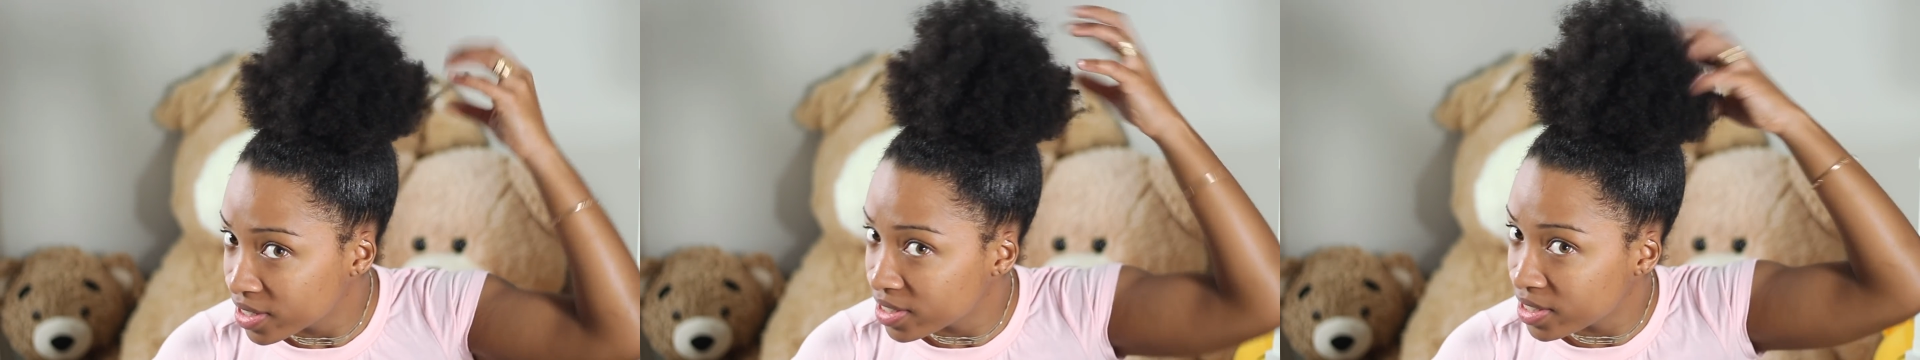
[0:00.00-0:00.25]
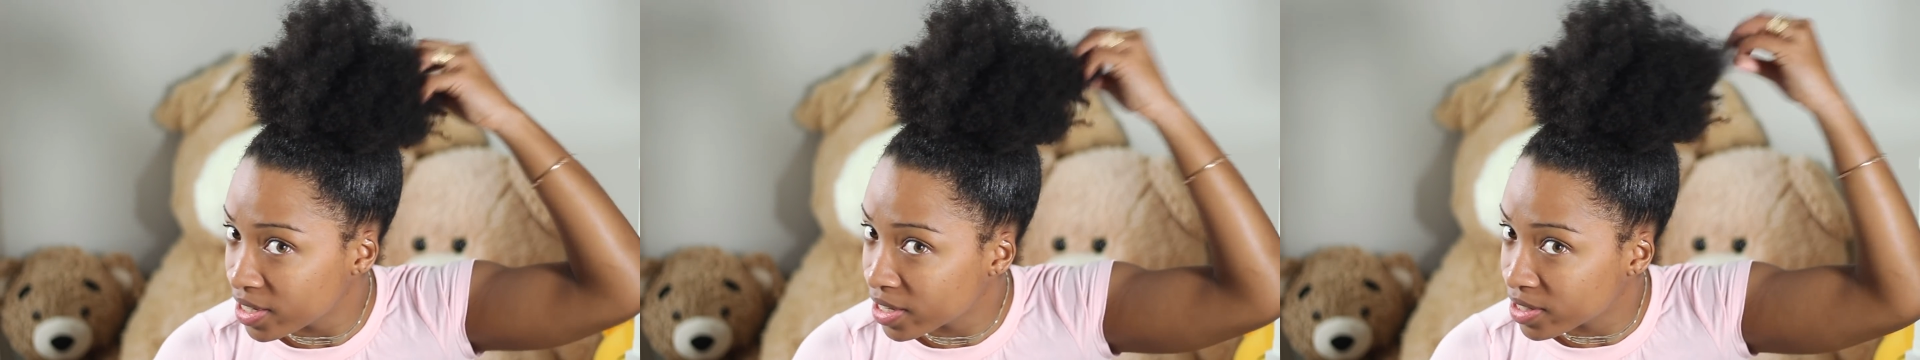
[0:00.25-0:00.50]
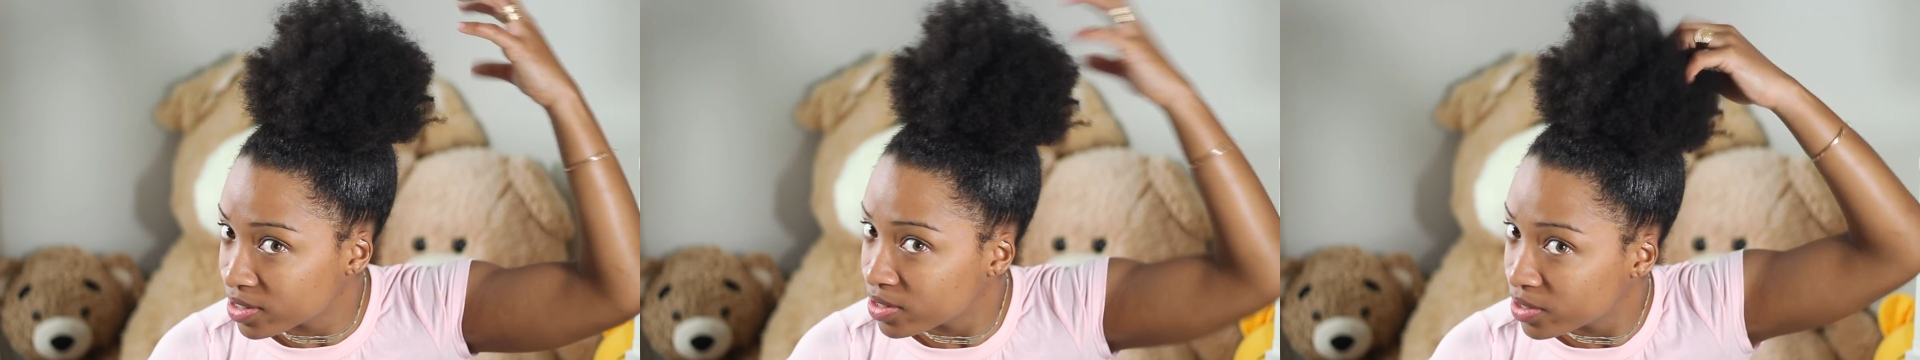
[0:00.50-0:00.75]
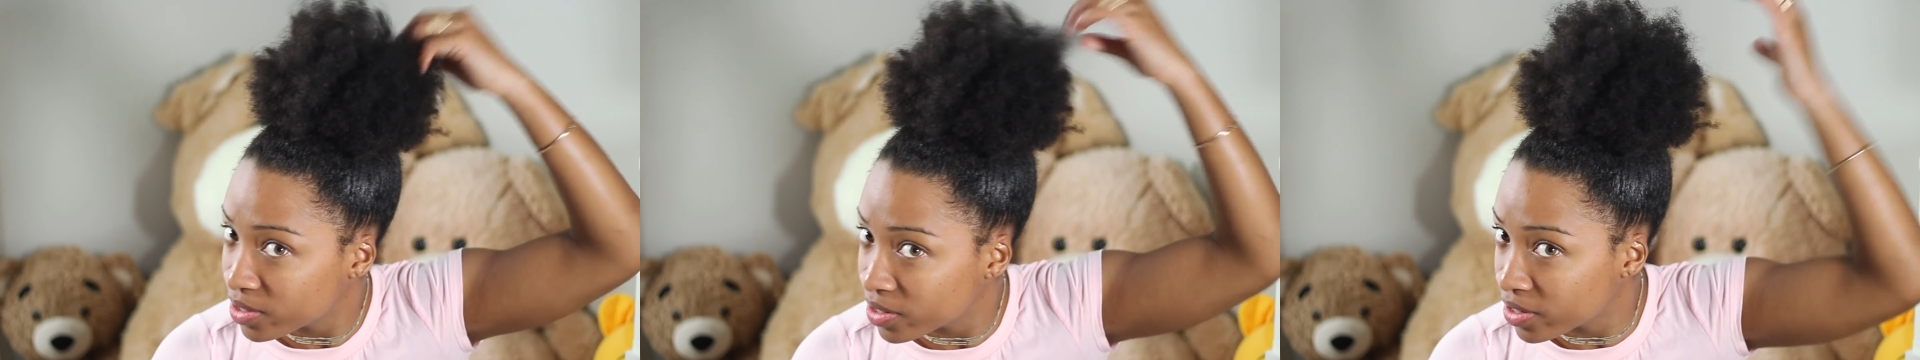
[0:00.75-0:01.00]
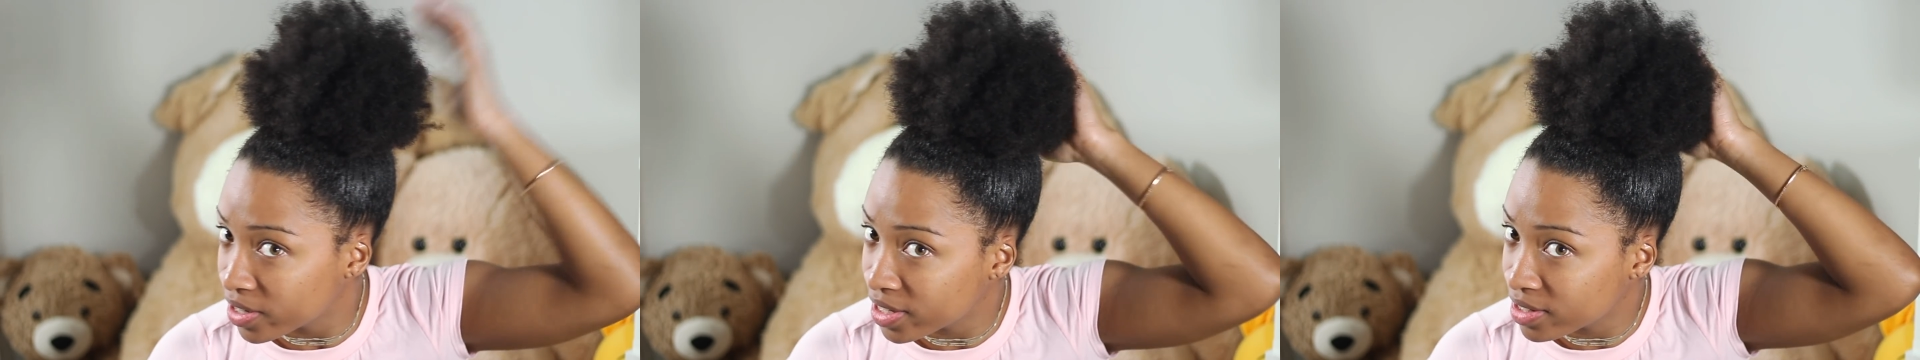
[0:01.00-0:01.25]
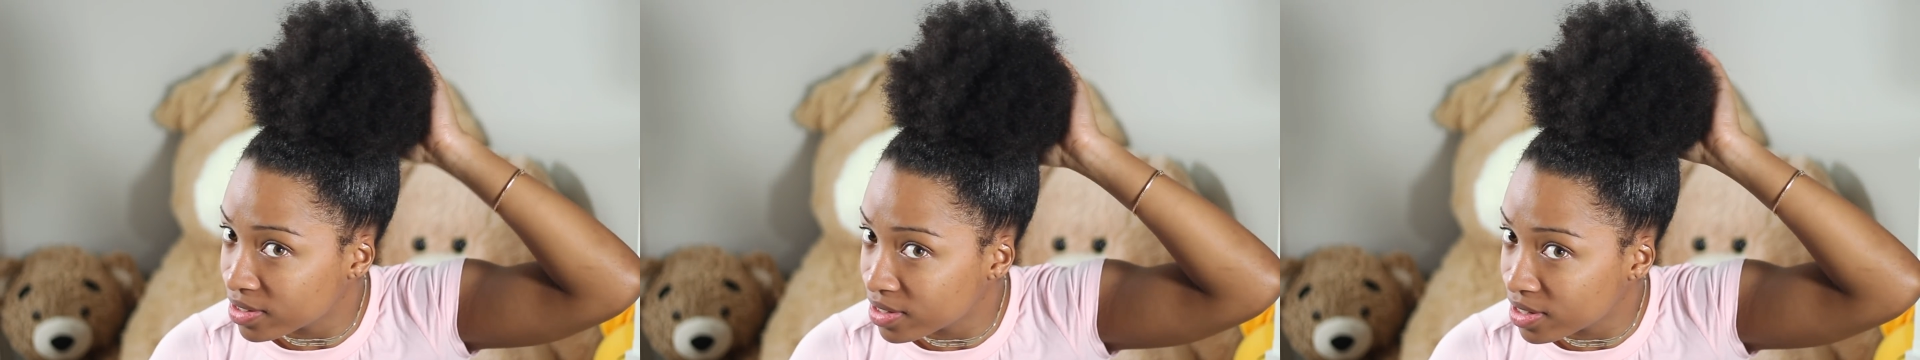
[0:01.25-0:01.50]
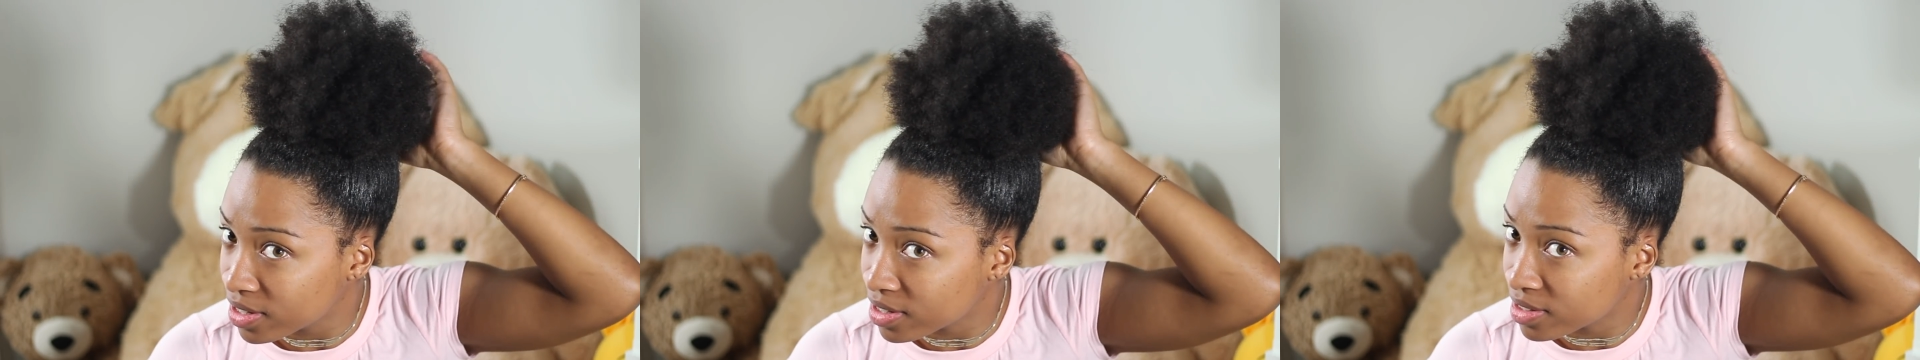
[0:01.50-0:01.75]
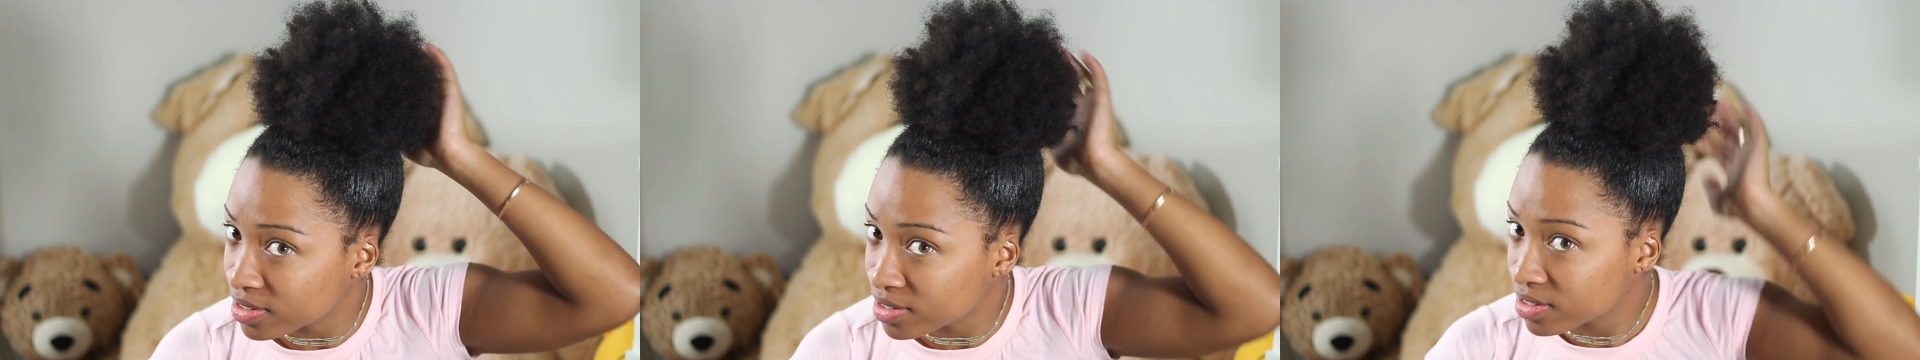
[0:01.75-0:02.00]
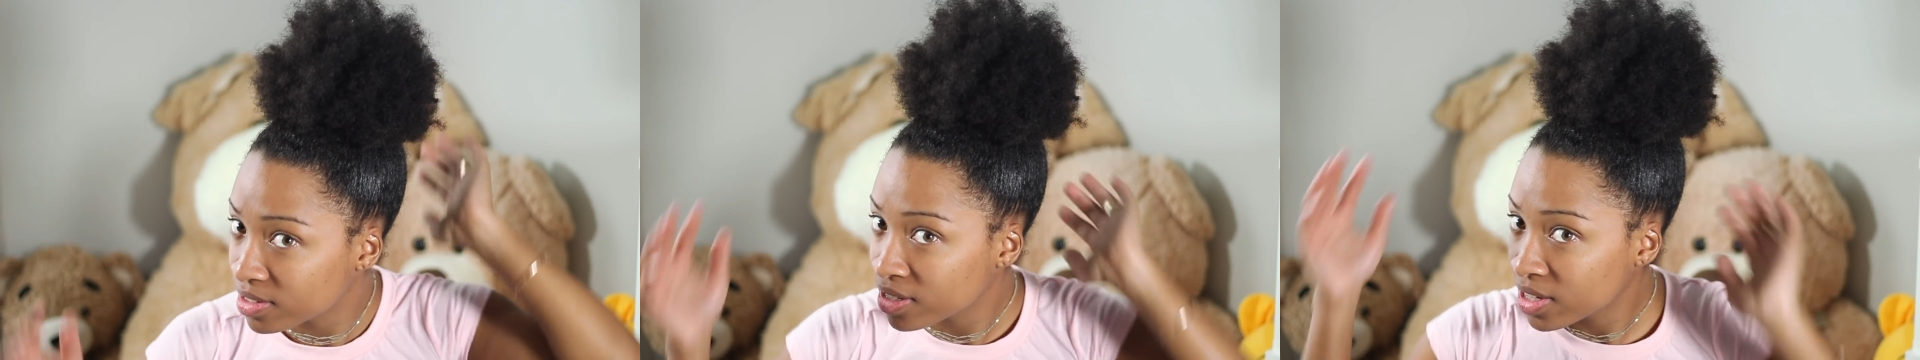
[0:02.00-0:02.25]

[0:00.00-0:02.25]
sexier it looks.